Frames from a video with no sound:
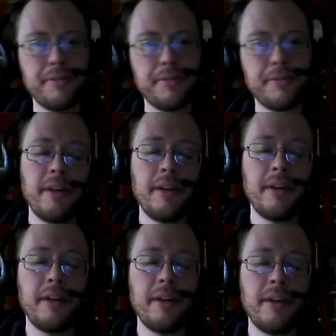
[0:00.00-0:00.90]

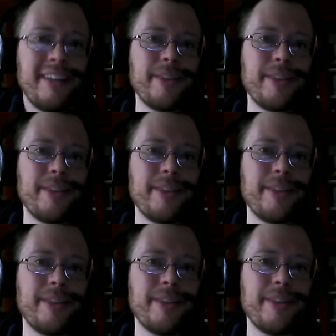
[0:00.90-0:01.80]
and
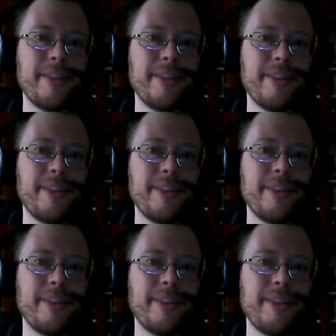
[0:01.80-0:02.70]
there's
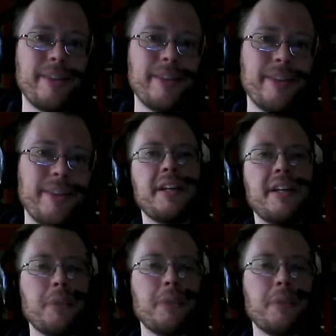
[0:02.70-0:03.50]
that